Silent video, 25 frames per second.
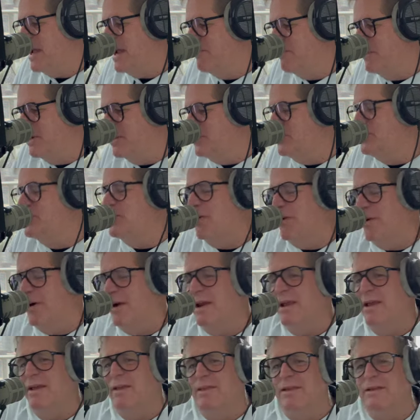a
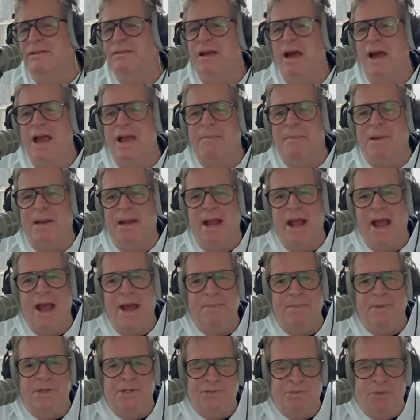majority of the time it
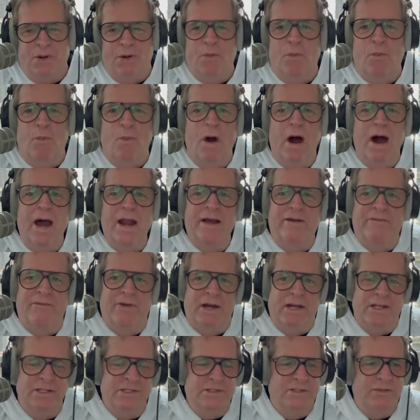happens where one of
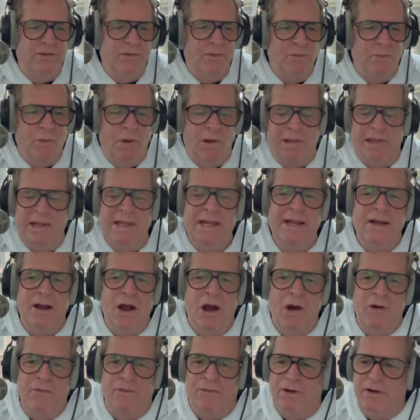us will lean
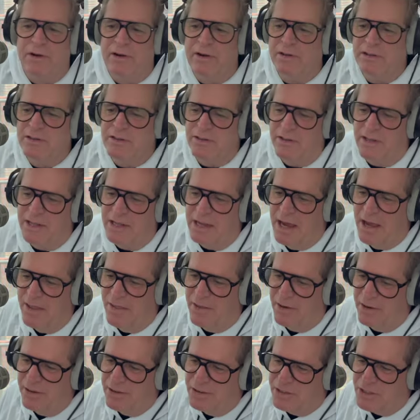over to the
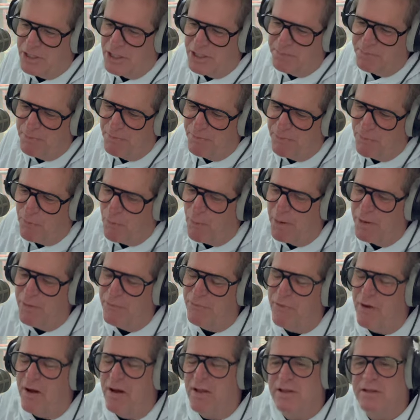other just before we
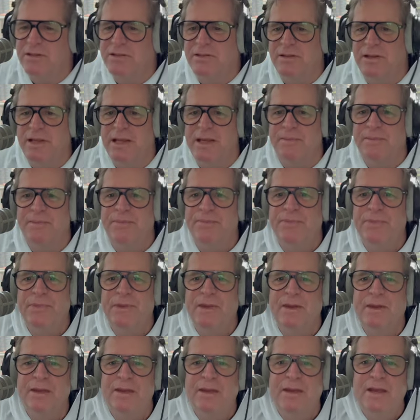fall asleep.
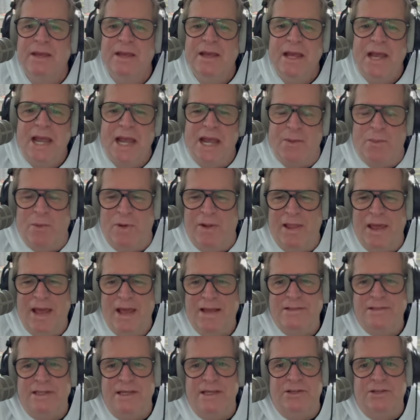And we'll
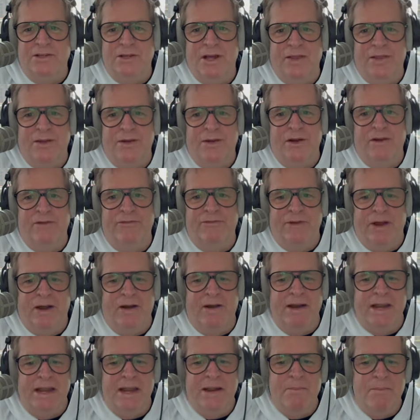ask each other a
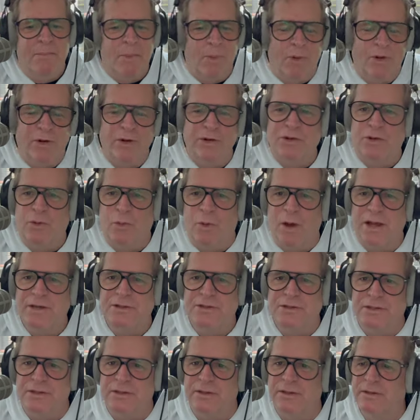very important
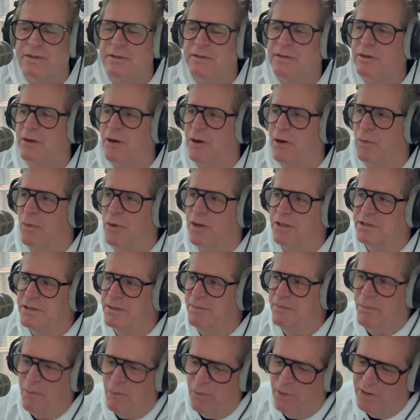question, or what's
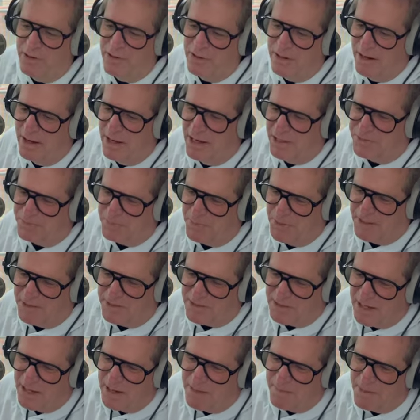important to us. But it's
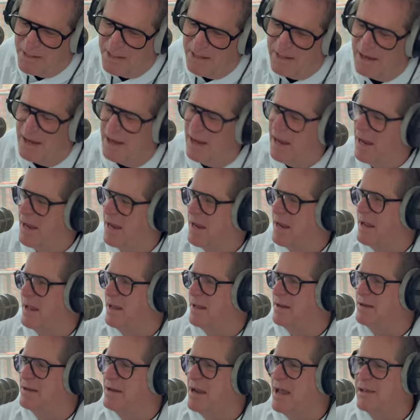going to be
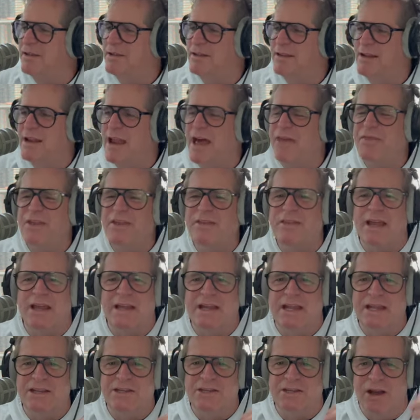nothing that
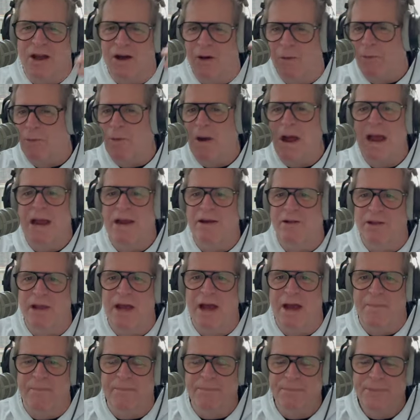gets y'all riled up.